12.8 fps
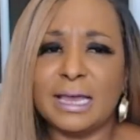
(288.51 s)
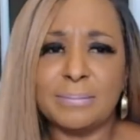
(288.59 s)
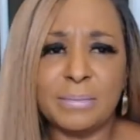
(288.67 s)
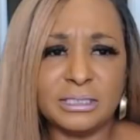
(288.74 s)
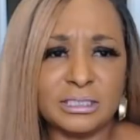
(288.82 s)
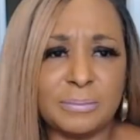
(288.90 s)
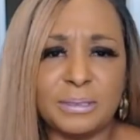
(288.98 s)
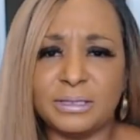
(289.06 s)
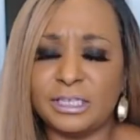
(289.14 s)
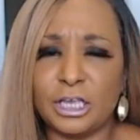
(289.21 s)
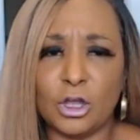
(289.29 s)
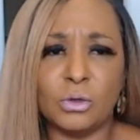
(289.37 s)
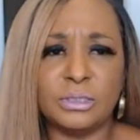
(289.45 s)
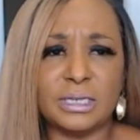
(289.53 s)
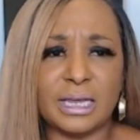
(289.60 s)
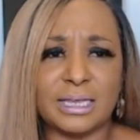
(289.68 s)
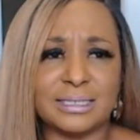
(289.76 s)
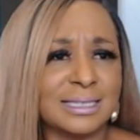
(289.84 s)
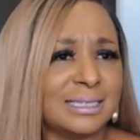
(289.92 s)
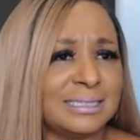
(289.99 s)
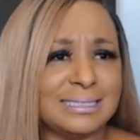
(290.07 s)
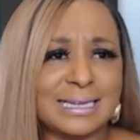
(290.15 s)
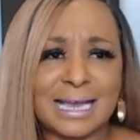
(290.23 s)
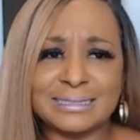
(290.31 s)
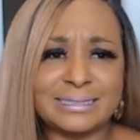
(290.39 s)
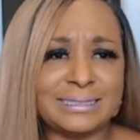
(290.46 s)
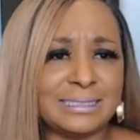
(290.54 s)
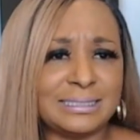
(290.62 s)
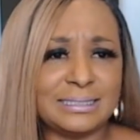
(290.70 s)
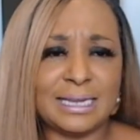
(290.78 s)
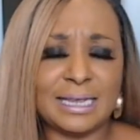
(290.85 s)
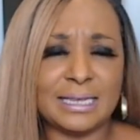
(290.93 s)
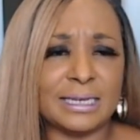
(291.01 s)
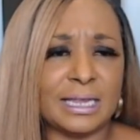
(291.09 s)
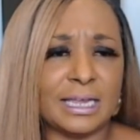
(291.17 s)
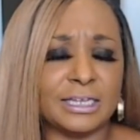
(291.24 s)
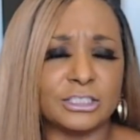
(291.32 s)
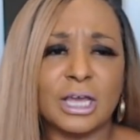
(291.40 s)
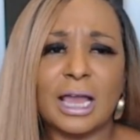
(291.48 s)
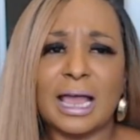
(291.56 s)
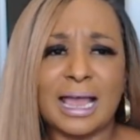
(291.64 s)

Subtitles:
That must have been the old days, not this day and age.